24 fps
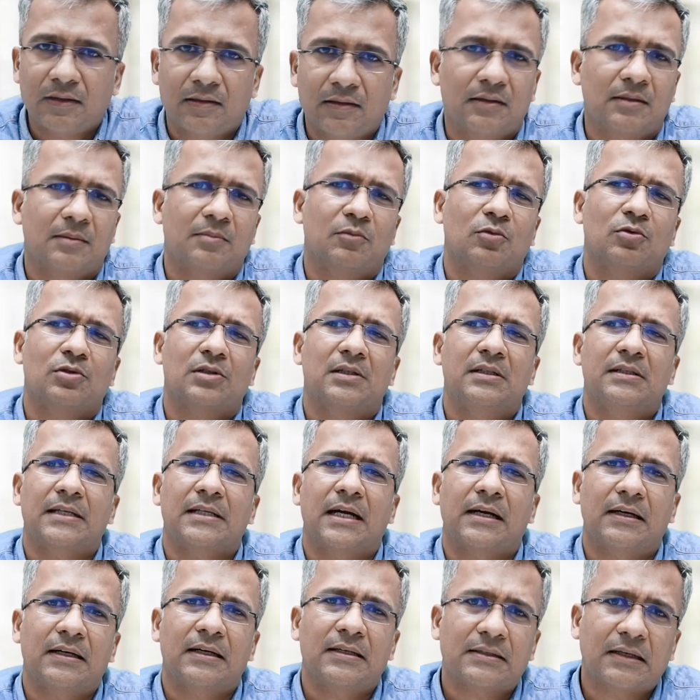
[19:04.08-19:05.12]
It's mostly
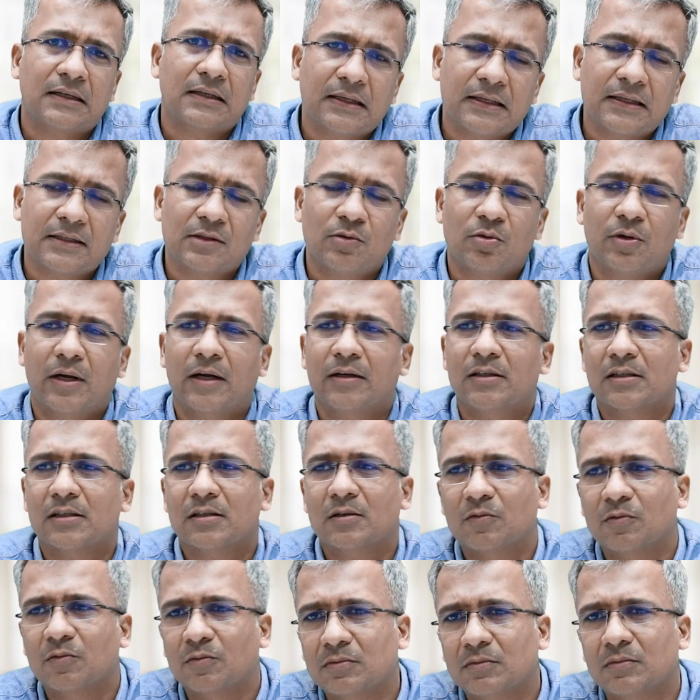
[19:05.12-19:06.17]
Saturdays, Sundays. You can
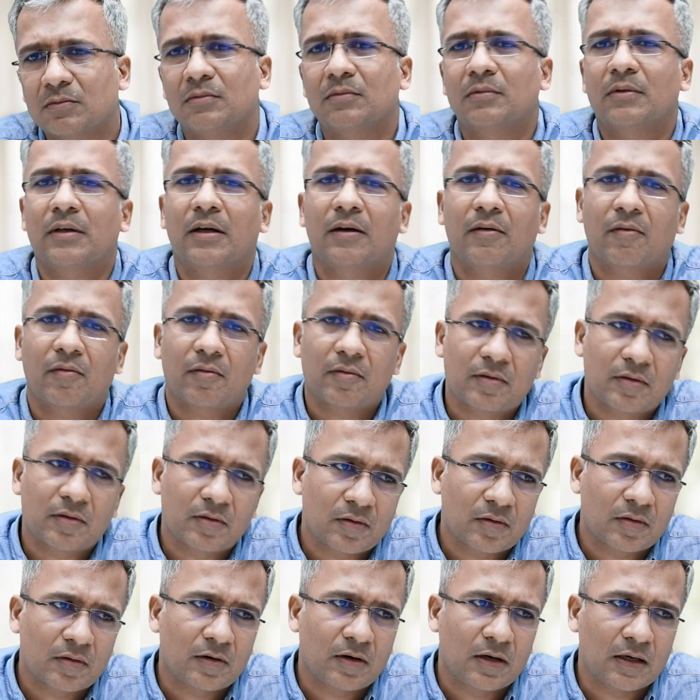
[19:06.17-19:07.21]
just
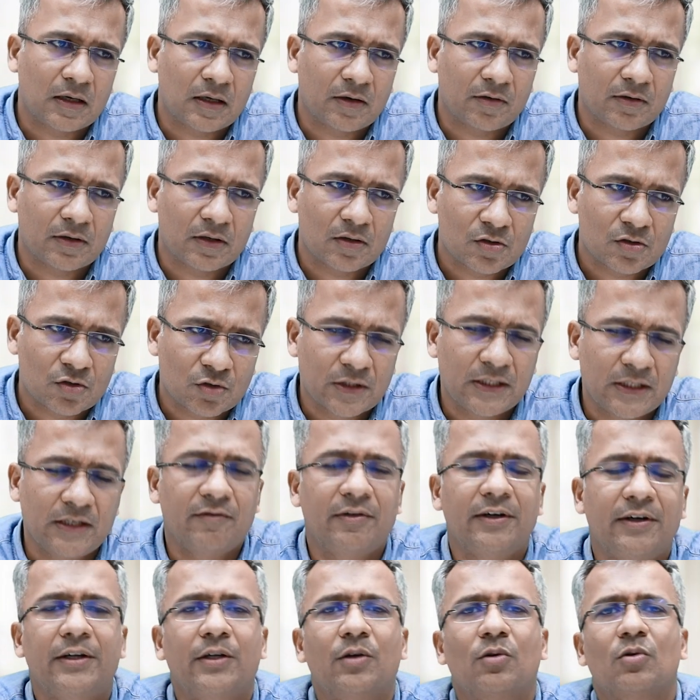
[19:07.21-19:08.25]
see
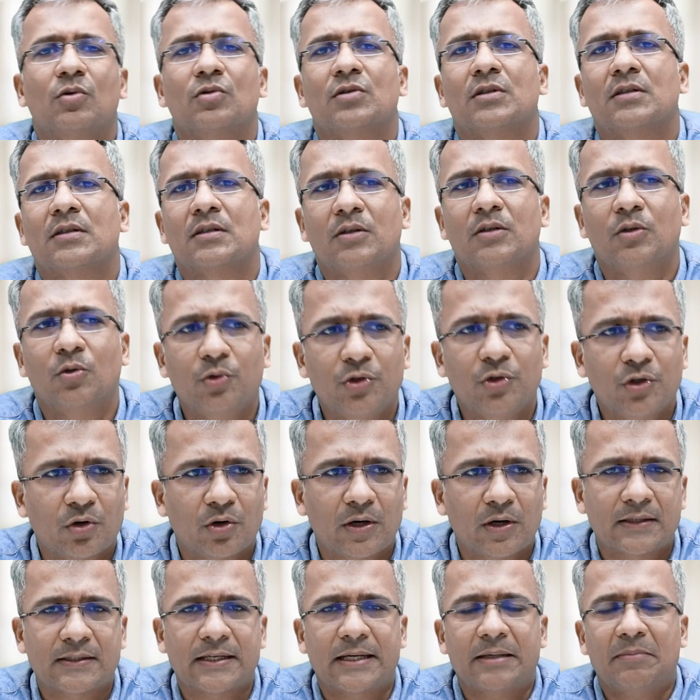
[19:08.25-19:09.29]
videos, do
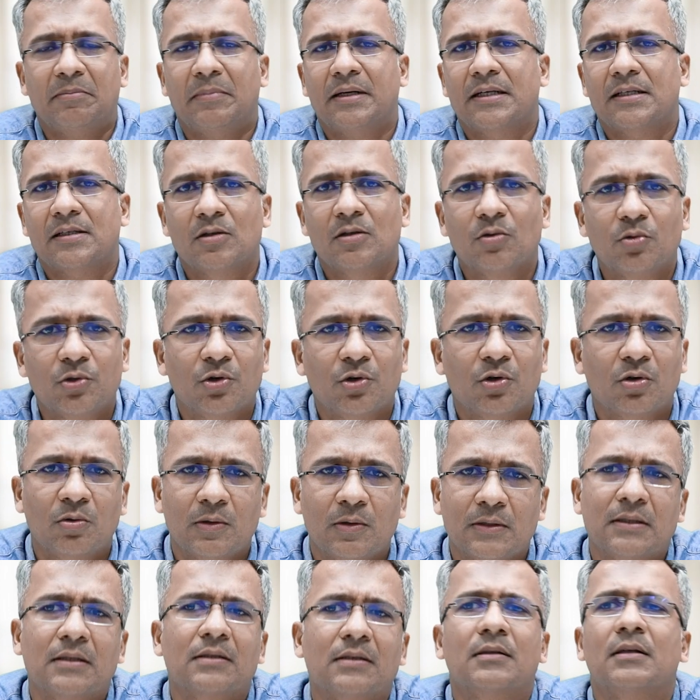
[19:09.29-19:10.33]
your assignments, do your
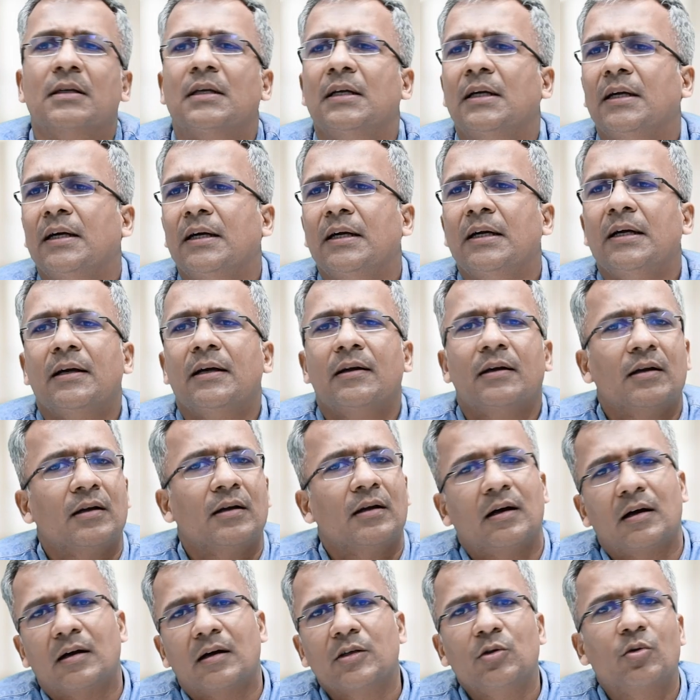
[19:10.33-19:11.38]
quizzes.
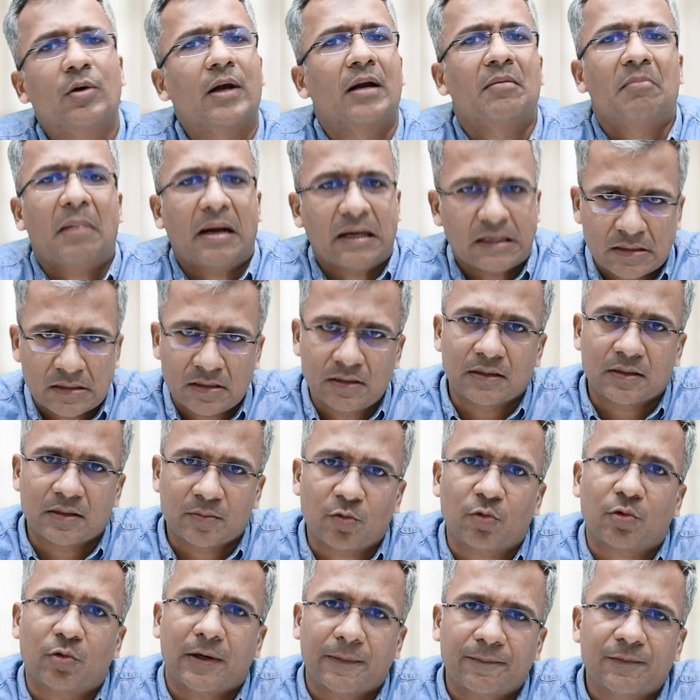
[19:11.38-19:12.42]
You can manage this
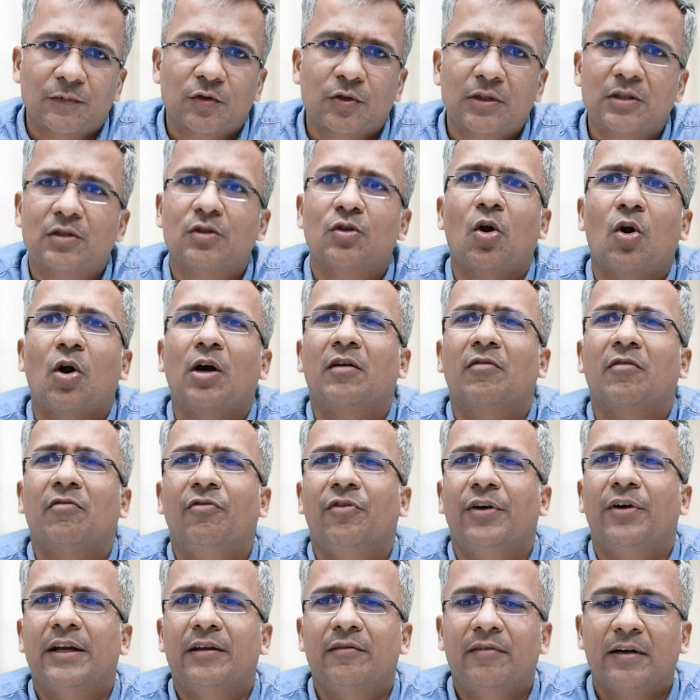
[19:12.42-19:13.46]
program. So it's not
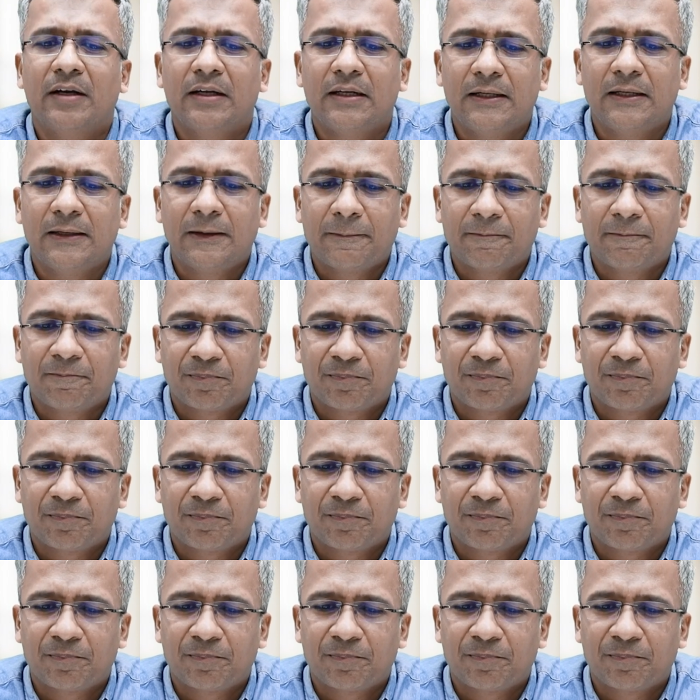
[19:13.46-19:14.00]
very, very